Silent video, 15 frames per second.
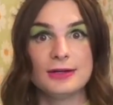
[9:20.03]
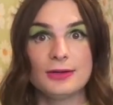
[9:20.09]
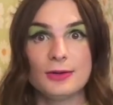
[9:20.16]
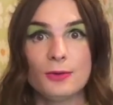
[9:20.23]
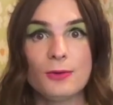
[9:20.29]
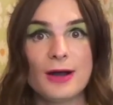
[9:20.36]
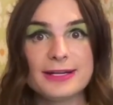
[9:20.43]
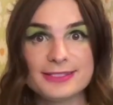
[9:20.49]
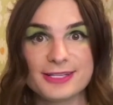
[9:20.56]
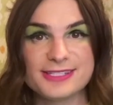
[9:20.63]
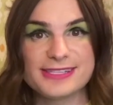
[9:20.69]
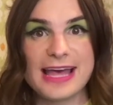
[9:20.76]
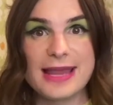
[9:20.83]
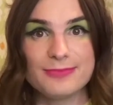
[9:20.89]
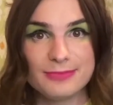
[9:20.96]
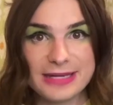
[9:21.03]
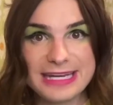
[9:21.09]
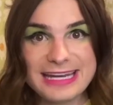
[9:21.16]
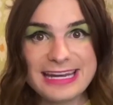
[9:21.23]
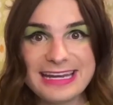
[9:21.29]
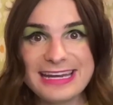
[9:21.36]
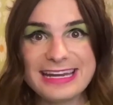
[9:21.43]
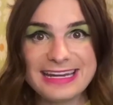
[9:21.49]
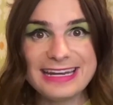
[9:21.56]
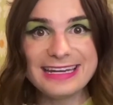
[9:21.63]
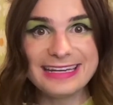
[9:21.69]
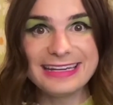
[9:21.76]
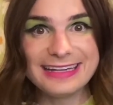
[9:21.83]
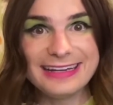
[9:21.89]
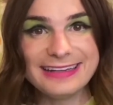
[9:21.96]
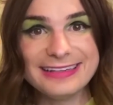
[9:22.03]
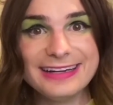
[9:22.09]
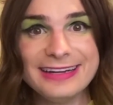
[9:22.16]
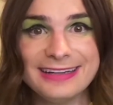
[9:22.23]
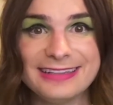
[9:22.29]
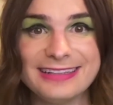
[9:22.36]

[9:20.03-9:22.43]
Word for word: What does that mean?